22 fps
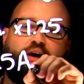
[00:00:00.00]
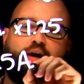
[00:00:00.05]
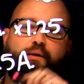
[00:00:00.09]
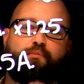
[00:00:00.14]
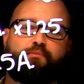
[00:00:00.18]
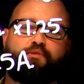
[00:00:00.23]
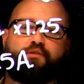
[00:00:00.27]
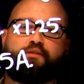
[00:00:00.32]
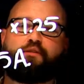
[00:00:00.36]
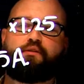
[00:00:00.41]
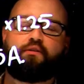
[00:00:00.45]

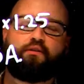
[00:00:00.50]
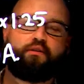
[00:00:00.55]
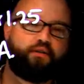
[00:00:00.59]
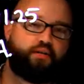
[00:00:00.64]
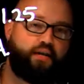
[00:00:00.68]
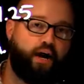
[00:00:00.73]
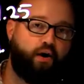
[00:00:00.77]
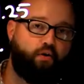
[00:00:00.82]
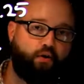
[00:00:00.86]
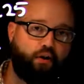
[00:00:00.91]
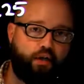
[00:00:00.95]
amps.
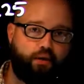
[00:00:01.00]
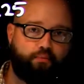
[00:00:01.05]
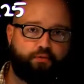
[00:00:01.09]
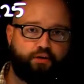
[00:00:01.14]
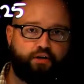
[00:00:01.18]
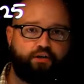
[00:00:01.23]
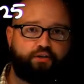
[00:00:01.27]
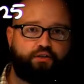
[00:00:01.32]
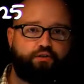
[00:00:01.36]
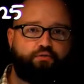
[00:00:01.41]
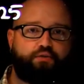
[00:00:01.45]
Now all I'm going
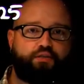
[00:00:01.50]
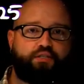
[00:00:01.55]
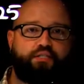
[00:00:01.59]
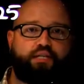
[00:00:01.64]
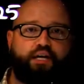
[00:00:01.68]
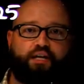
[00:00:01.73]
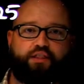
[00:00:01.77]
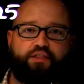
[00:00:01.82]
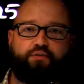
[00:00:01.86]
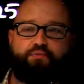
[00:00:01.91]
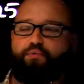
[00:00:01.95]
to do is
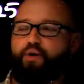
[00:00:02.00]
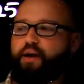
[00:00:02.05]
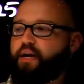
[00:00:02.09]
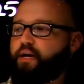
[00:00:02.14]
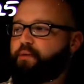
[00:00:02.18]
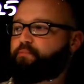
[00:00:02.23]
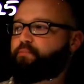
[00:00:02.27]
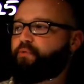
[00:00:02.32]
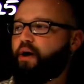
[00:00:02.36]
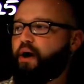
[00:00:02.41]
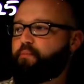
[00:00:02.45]
take the
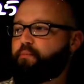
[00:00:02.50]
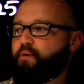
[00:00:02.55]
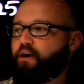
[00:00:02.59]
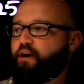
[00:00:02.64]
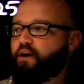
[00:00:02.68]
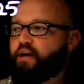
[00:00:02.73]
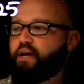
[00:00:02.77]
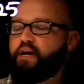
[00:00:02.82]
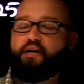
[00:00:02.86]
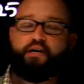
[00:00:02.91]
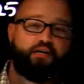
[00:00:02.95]
rated
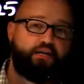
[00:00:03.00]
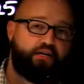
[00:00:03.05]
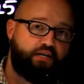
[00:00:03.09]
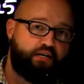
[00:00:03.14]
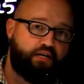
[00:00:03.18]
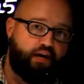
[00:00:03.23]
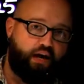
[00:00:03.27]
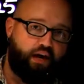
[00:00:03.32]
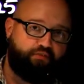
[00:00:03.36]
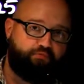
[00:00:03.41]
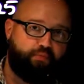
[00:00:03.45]
primary
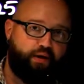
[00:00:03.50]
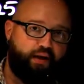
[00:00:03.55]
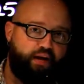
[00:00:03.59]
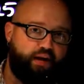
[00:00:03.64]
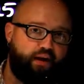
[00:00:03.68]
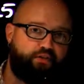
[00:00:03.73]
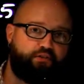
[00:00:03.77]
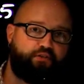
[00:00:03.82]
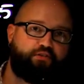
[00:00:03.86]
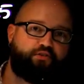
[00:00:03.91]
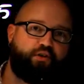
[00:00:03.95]
of my
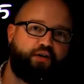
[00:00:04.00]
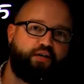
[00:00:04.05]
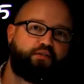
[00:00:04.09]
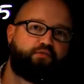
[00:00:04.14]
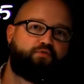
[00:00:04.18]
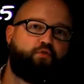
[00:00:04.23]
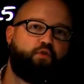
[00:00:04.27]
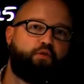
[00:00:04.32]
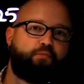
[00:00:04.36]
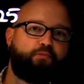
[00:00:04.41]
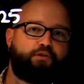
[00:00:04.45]
other
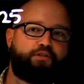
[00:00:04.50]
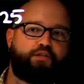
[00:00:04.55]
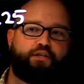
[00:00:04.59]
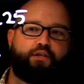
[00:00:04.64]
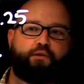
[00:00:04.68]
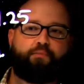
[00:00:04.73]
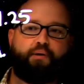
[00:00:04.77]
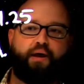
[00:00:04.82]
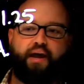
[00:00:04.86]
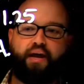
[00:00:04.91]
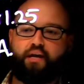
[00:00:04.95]
transformers in the
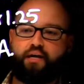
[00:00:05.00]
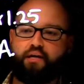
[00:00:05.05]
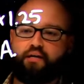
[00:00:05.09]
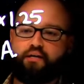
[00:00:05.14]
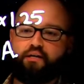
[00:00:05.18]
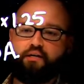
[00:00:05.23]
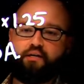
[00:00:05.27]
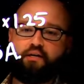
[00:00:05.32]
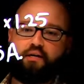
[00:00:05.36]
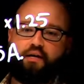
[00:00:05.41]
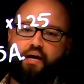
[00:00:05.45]
bank,
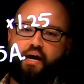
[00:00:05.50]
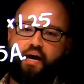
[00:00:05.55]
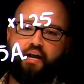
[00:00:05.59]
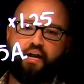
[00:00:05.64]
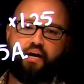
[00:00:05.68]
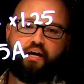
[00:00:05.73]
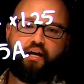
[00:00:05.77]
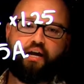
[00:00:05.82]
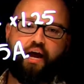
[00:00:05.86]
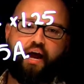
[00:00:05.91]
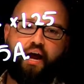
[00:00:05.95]
and I'm
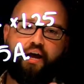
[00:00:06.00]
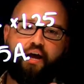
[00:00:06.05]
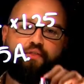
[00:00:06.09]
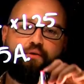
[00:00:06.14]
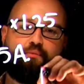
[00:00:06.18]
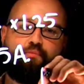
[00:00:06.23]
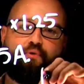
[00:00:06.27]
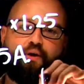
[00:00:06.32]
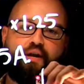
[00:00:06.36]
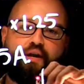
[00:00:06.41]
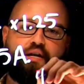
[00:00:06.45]
going to add
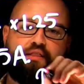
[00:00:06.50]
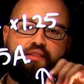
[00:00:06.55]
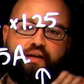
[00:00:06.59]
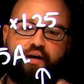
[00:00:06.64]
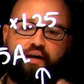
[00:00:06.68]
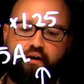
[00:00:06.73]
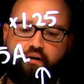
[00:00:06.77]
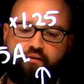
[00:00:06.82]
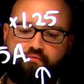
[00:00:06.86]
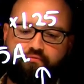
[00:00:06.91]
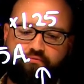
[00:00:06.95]
them right in
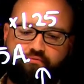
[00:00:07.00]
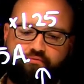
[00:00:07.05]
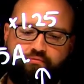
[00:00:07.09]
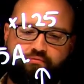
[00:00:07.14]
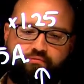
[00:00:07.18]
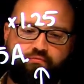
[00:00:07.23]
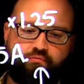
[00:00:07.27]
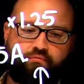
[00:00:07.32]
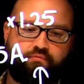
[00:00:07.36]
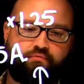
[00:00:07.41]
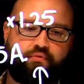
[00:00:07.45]
there.
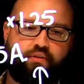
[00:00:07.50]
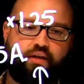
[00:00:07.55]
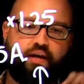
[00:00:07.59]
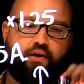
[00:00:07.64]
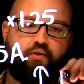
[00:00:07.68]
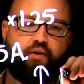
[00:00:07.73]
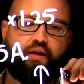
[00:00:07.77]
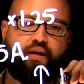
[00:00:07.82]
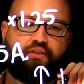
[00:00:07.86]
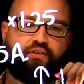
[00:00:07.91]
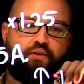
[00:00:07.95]
They don't
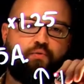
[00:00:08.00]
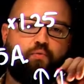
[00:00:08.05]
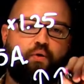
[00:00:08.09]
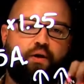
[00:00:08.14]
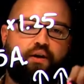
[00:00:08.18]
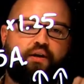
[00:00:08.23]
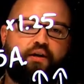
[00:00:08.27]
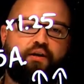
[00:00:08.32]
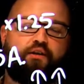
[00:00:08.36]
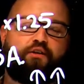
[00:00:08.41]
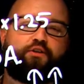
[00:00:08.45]
get the
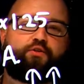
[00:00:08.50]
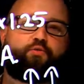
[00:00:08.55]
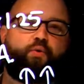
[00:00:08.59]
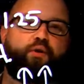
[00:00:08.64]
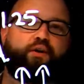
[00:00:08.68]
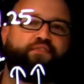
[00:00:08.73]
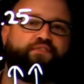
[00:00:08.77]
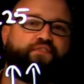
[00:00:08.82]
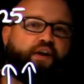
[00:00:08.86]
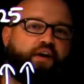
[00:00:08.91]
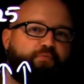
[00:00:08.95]

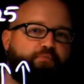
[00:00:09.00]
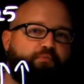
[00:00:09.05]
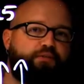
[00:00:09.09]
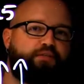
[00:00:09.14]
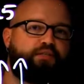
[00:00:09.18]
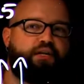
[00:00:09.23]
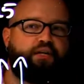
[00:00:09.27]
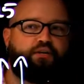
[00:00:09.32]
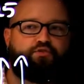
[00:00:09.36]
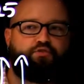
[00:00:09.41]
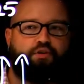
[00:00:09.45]

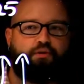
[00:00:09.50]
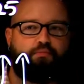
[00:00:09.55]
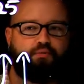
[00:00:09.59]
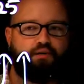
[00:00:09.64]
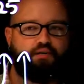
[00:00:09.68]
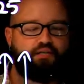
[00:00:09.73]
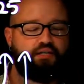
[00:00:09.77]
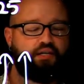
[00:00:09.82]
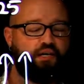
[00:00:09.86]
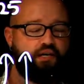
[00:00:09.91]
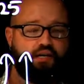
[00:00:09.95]
125%
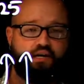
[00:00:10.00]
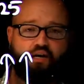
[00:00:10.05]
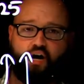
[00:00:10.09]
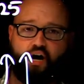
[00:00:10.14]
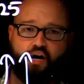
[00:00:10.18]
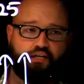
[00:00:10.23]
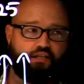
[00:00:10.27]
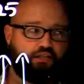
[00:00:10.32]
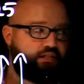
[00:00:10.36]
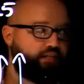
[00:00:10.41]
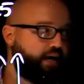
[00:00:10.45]
treatment, I
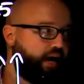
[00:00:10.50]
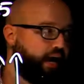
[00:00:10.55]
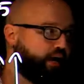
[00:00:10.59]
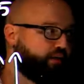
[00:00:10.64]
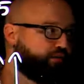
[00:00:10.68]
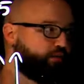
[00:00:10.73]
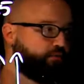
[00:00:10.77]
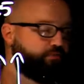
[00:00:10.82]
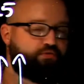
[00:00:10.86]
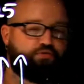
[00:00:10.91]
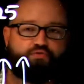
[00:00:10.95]
just add
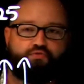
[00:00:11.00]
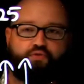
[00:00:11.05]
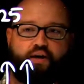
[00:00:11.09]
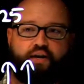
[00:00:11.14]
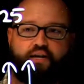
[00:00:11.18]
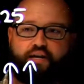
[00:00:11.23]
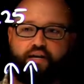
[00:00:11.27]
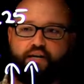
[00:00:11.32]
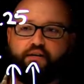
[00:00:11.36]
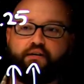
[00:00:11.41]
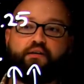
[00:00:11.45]
them straight
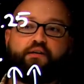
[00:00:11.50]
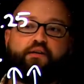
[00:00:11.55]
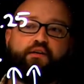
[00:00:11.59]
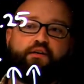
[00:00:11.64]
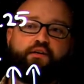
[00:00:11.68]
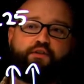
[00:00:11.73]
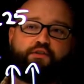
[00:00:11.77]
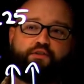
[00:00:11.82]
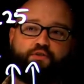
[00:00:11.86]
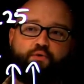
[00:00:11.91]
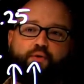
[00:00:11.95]
in.
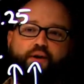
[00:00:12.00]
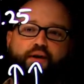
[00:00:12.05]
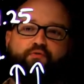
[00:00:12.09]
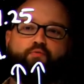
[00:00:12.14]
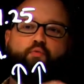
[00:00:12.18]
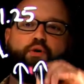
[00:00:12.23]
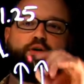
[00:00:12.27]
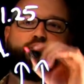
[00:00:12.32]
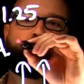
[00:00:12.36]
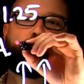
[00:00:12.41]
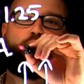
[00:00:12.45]
So we have
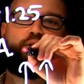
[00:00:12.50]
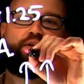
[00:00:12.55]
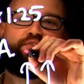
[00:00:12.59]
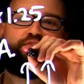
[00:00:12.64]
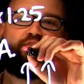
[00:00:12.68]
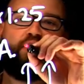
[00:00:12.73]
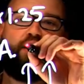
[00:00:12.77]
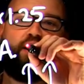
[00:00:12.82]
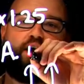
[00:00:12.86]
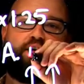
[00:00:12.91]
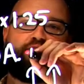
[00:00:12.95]

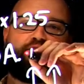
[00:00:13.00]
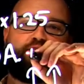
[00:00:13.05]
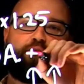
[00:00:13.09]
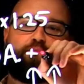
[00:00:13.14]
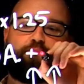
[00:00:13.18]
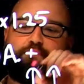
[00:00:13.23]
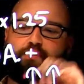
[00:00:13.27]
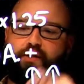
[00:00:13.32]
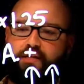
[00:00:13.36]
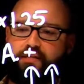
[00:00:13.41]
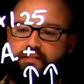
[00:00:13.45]
125
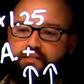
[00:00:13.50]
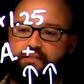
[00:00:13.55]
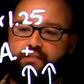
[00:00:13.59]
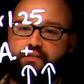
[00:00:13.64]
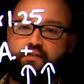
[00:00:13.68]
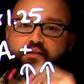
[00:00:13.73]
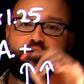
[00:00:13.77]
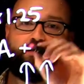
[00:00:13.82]
plus